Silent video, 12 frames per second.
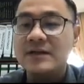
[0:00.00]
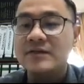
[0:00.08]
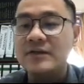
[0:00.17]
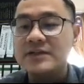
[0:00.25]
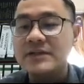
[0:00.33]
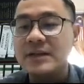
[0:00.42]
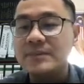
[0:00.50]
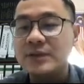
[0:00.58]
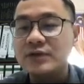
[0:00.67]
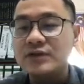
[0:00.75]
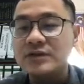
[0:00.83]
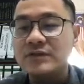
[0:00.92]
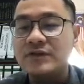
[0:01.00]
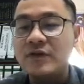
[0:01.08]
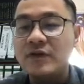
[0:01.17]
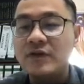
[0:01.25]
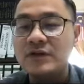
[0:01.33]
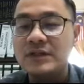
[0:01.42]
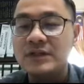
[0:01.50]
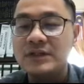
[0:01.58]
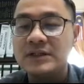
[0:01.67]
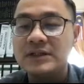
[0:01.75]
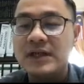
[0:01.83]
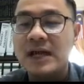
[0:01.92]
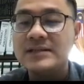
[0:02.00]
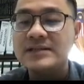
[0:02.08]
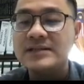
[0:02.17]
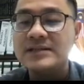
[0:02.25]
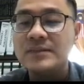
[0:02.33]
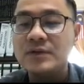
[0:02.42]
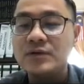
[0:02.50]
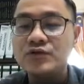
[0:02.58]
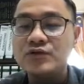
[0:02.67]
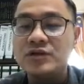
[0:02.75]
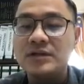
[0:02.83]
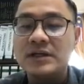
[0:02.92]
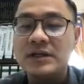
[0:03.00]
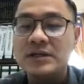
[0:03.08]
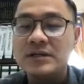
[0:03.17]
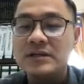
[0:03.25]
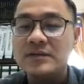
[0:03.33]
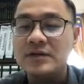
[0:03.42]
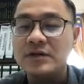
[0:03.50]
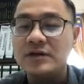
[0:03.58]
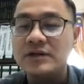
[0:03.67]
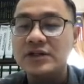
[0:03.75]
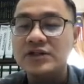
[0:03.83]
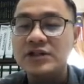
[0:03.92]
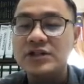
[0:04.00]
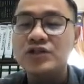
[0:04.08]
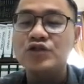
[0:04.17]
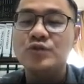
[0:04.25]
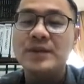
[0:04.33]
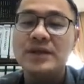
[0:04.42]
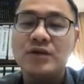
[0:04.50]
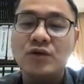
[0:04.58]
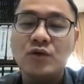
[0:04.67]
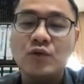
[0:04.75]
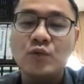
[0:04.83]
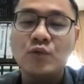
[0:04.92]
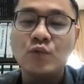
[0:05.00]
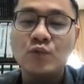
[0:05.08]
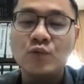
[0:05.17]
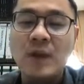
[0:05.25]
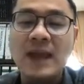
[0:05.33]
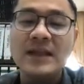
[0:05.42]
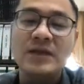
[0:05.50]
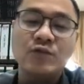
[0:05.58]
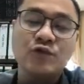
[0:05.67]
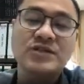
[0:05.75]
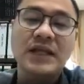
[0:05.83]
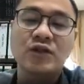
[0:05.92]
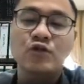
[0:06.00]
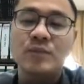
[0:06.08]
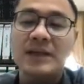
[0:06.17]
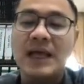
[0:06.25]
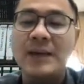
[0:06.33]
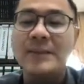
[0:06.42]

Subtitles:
For example, for the unstables, okay, conditions, you may know when it will start to become